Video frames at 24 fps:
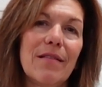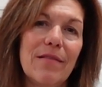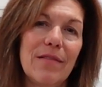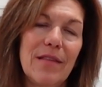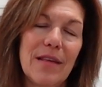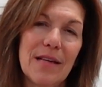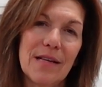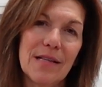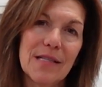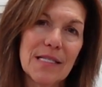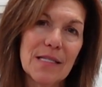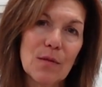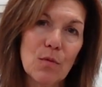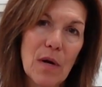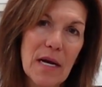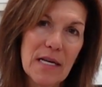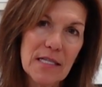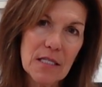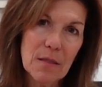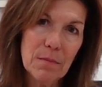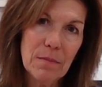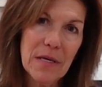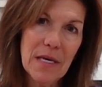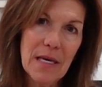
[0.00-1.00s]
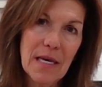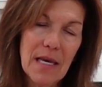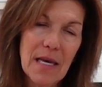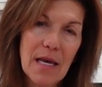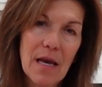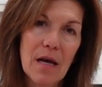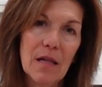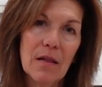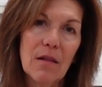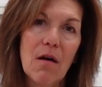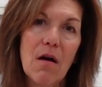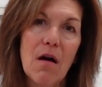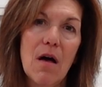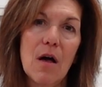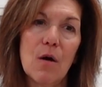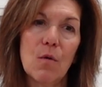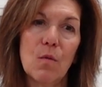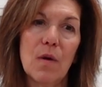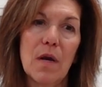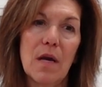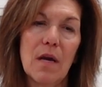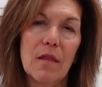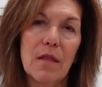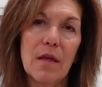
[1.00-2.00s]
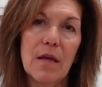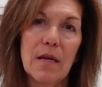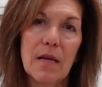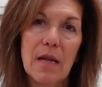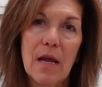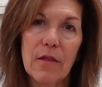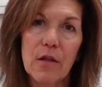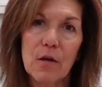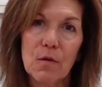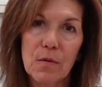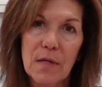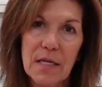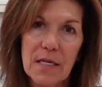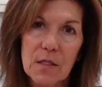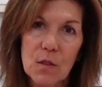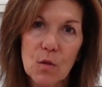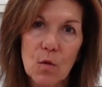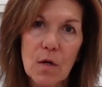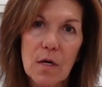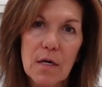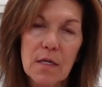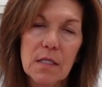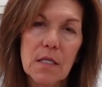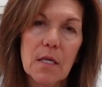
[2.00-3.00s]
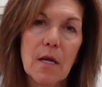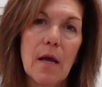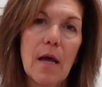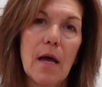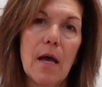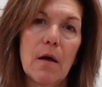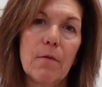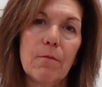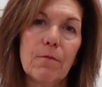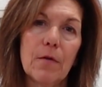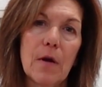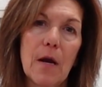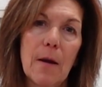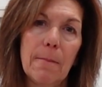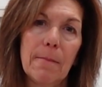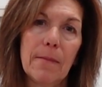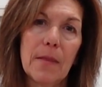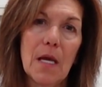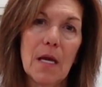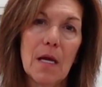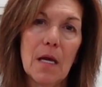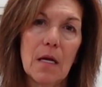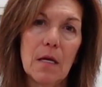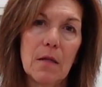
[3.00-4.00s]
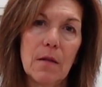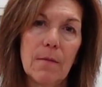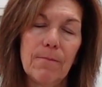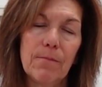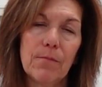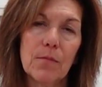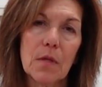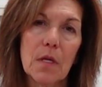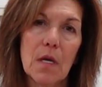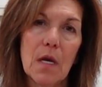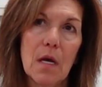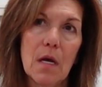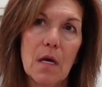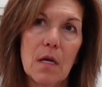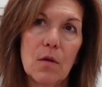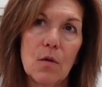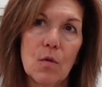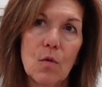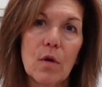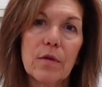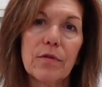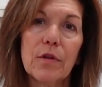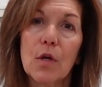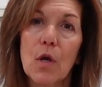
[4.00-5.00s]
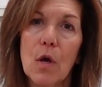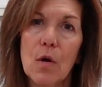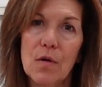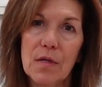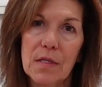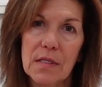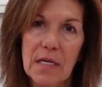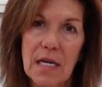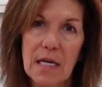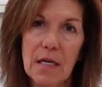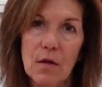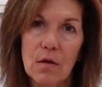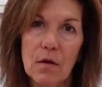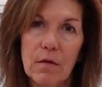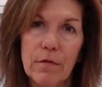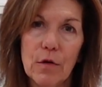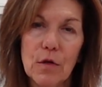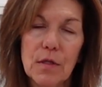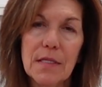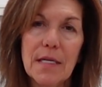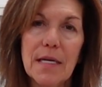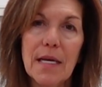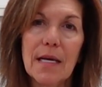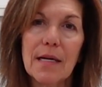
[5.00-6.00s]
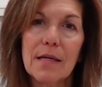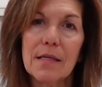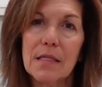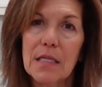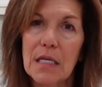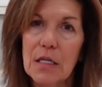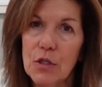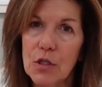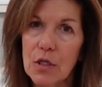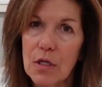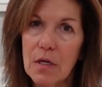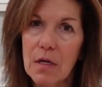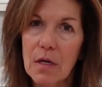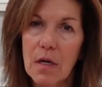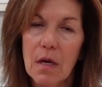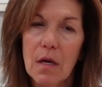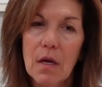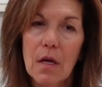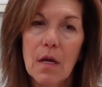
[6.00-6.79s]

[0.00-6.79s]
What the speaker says: This recipe, along with another resource from the North Dakota State University Extension,